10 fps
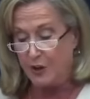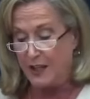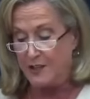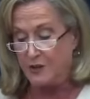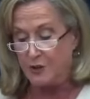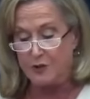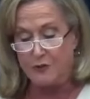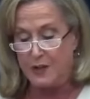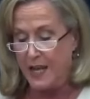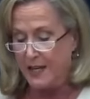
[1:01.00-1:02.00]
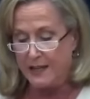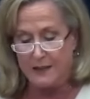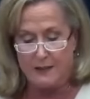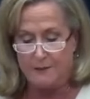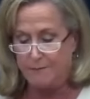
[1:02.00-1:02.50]
Chair Gensler's
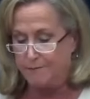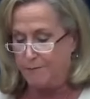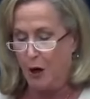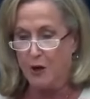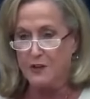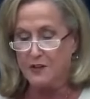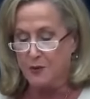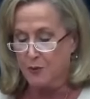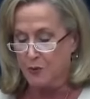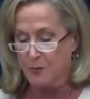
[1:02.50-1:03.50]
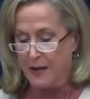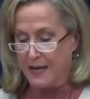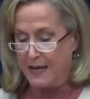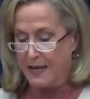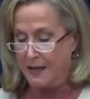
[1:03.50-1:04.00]
frenetic partisan
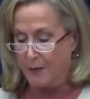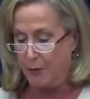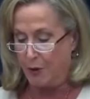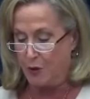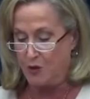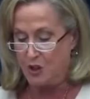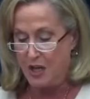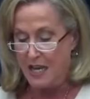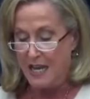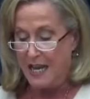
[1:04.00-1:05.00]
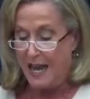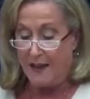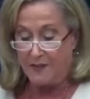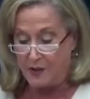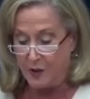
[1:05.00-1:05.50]
rulemaking and approach
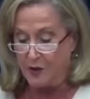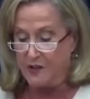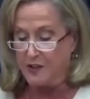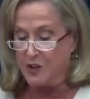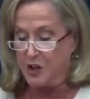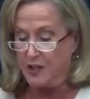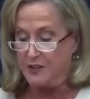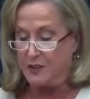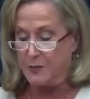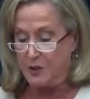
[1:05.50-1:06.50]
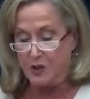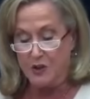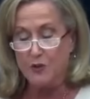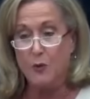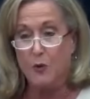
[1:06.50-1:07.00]
at the Securities and Exchange
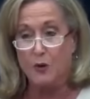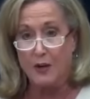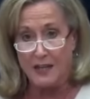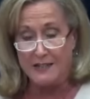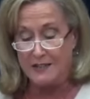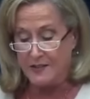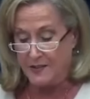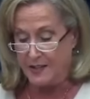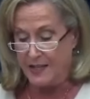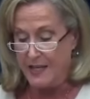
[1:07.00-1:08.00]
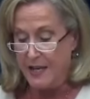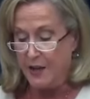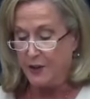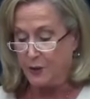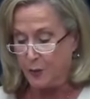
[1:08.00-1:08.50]
Commission, or SEC,
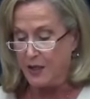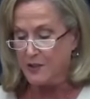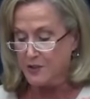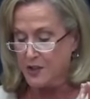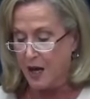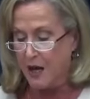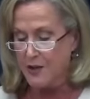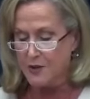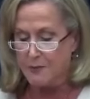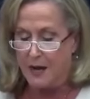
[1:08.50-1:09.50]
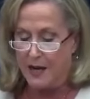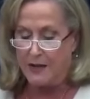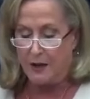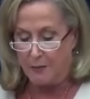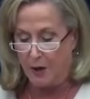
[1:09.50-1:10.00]
threatens to
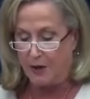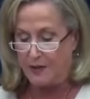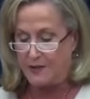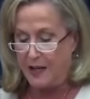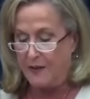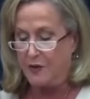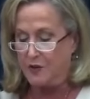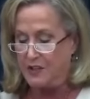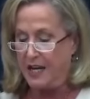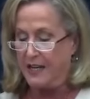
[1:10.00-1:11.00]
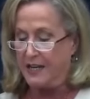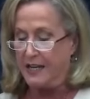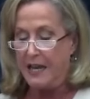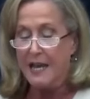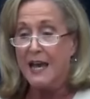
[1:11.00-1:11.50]
undermine our markets and their
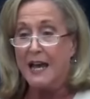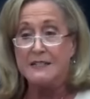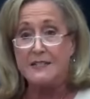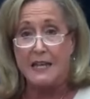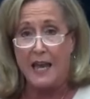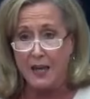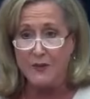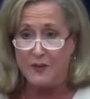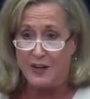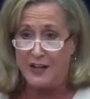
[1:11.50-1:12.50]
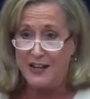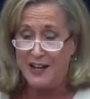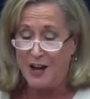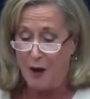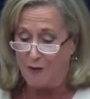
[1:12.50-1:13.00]
standing as the envy
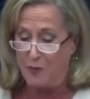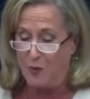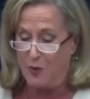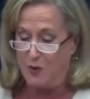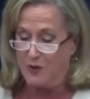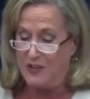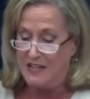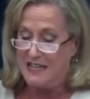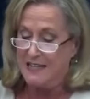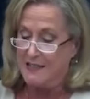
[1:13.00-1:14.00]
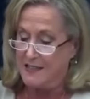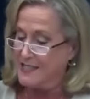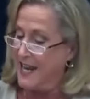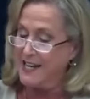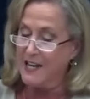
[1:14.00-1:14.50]
of the world.
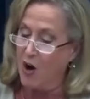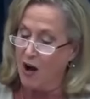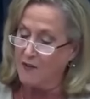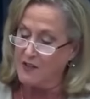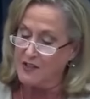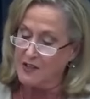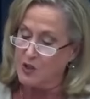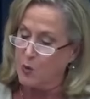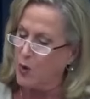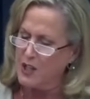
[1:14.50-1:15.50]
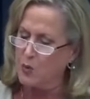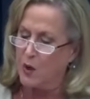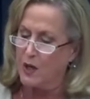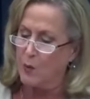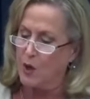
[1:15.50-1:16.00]
Since taking office in
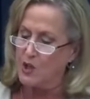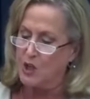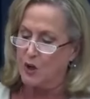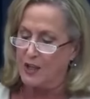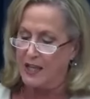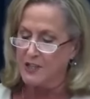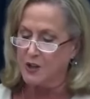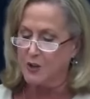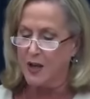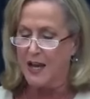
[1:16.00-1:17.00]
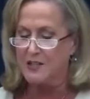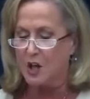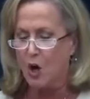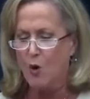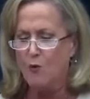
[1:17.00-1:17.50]
2021, Chair Gensler has
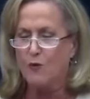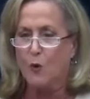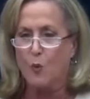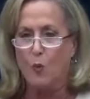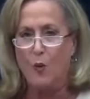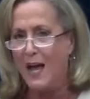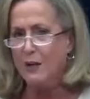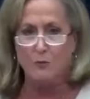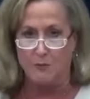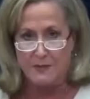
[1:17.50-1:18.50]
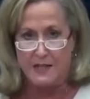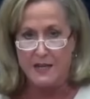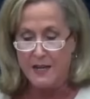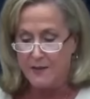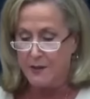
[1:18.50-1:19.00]
overwhelmed
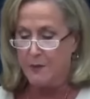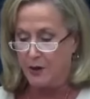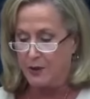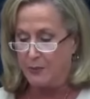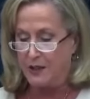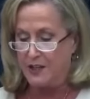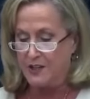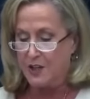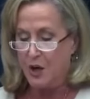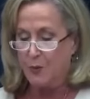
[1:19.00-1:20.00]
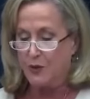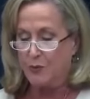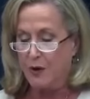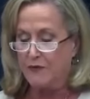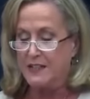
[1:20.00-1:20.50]
the marketplace with
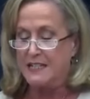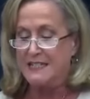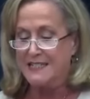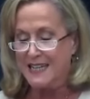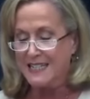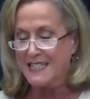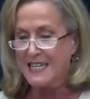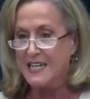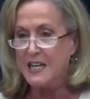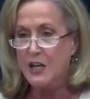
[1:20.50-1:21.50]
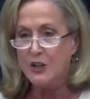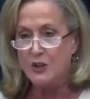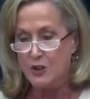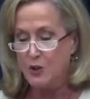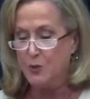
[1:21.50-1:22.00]
roughly 60
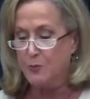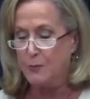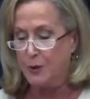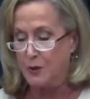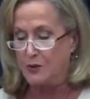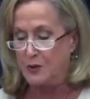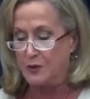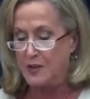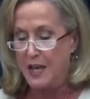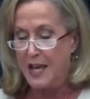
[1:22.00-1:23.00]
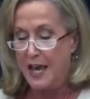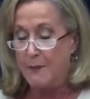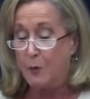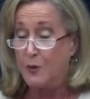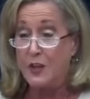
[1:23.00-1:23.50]
new proposals
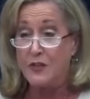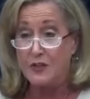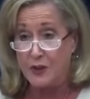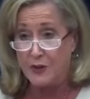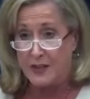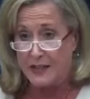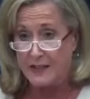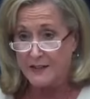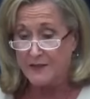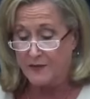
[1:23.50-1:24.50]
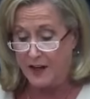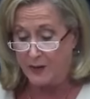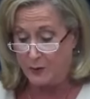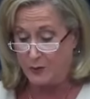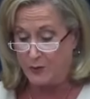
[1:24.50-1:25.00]
and more than 30
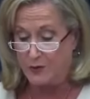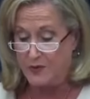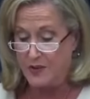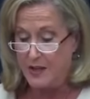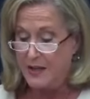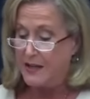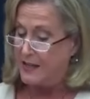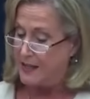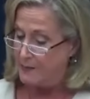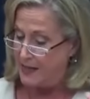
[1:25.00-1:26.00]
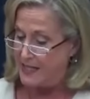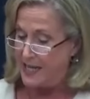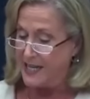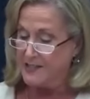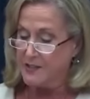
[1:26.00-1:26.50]
final rules. In many
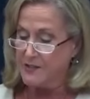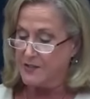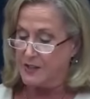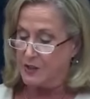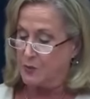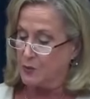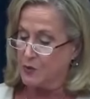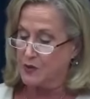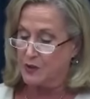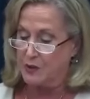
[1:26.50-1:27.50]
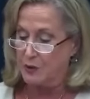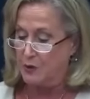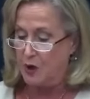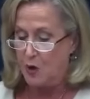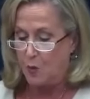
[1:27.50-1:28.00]
cases, these rules
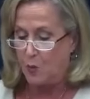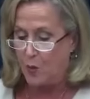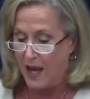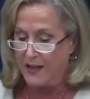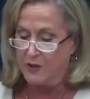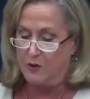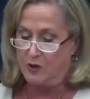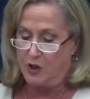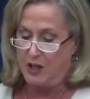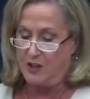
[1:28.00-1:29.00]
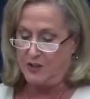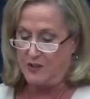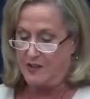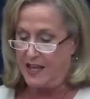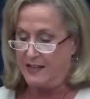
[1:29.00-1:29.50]
include radical
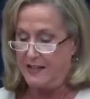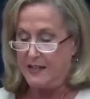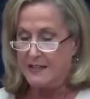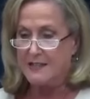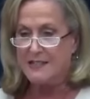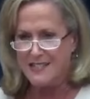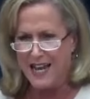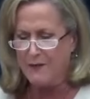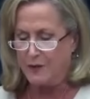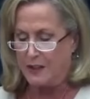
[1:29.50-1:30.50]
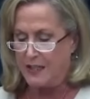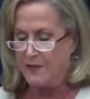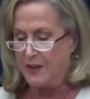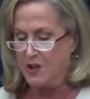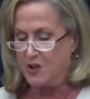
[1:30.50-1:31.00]
changes that stifle
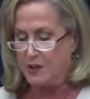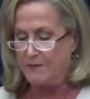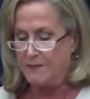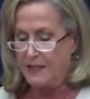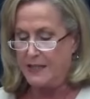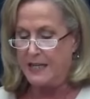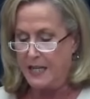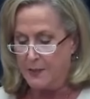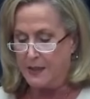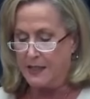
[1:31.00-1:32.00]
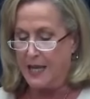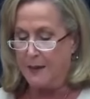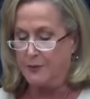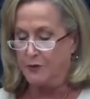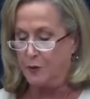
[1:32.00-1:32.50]
innovation, inhibit
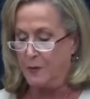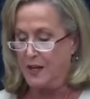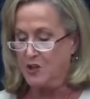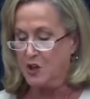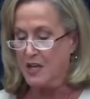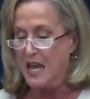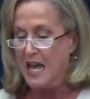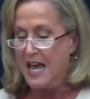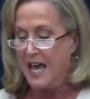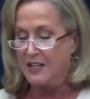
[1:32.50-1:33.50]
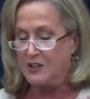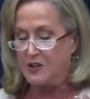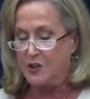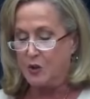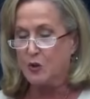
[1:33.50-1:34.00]
capital formation, and
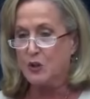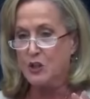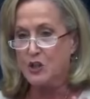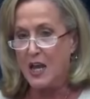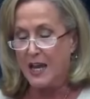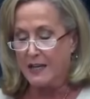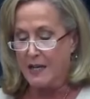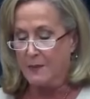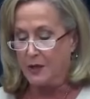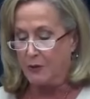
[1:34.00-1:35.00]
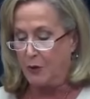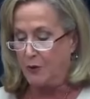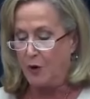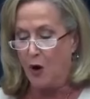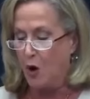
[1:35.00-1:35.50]
discourage economic
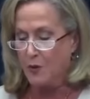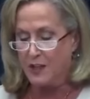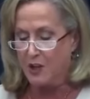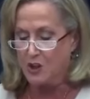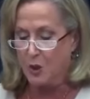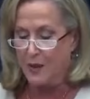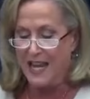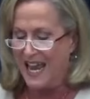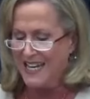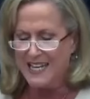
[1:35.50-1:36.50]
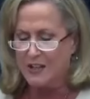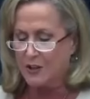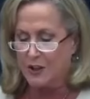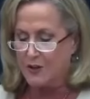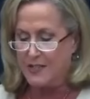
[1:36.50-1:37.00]
growth, all without showing any
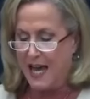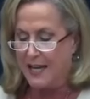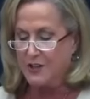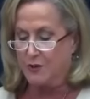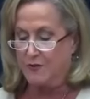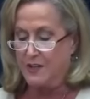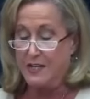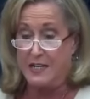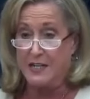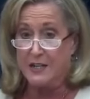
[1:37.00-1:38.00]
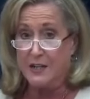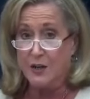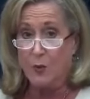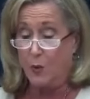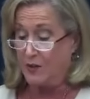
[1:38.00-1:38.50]
clear data driven need
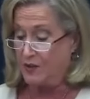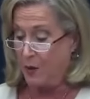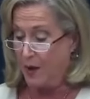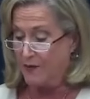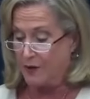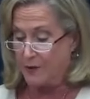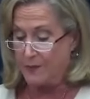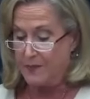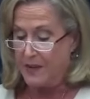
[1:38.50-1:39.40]
whatsoever.